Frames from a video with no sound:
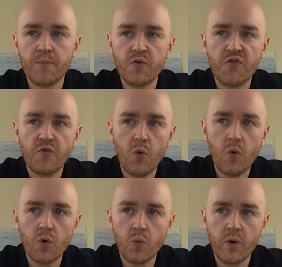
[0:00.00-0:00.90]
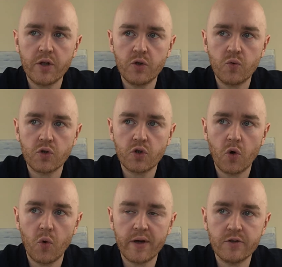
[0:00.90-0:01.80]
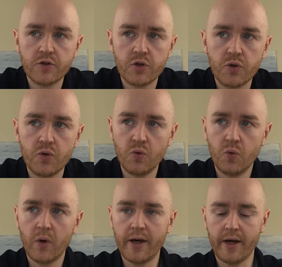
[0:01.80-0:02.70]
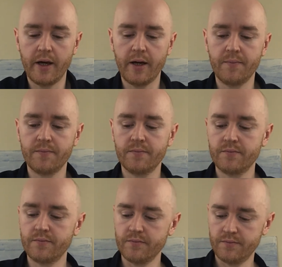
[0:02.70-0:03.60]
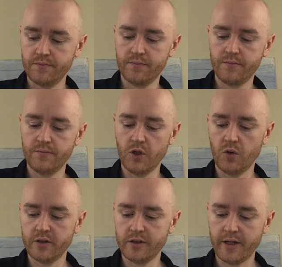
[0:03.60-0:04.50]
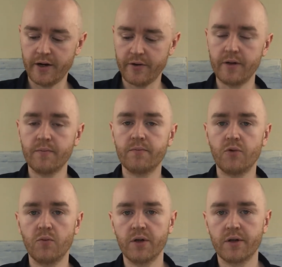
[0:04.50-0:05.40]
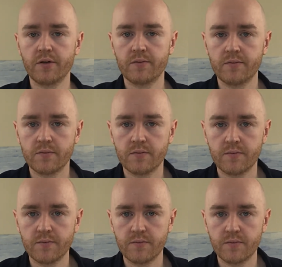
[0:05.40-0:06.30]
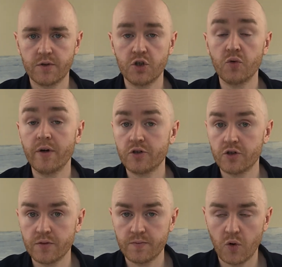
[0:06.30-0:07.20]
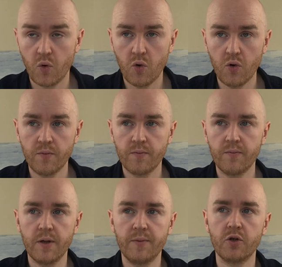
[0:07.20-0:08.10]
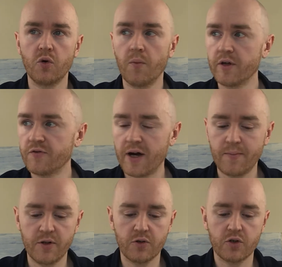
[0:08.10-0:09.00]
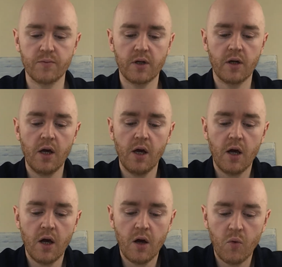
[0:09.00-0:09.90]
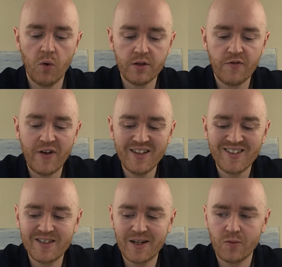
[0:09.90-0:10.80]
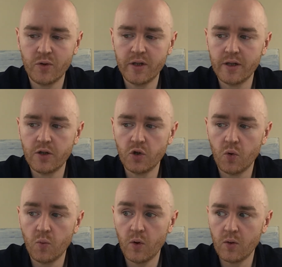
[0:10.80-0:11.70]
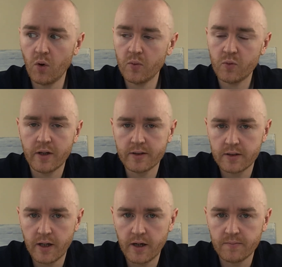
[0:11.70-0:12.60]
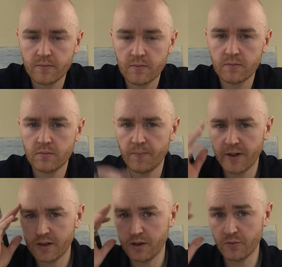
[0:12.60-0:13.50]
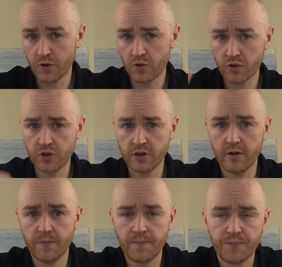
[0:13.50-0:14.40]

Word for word: before when you would go into a you know a scary public situation or maybe you go meet family or something well defenses are really you know well, what will i say i'm mentally rehearsing it